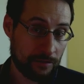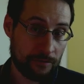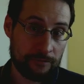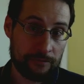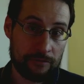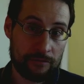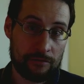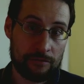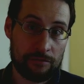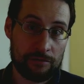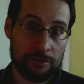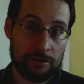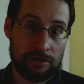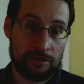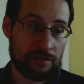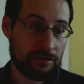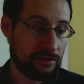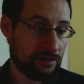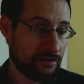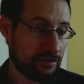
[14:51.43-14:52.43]
all
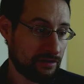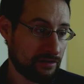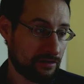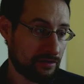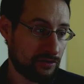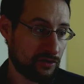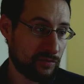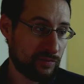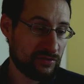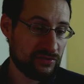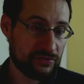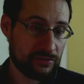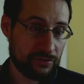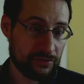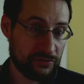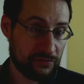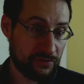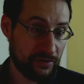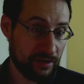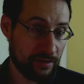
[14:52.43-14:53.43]
open
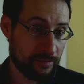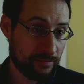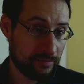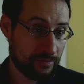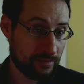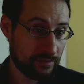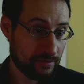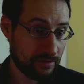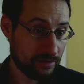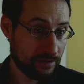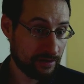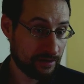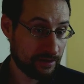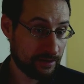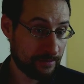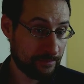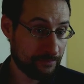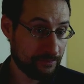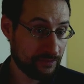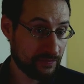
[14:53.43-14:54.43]
source fame.
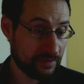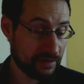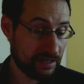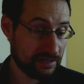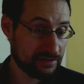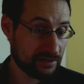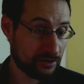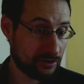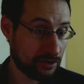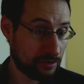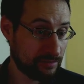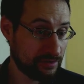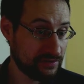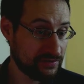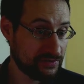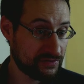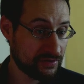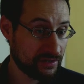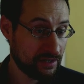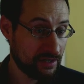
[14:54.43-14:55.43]
Other
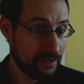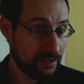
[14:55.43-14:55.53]
comments.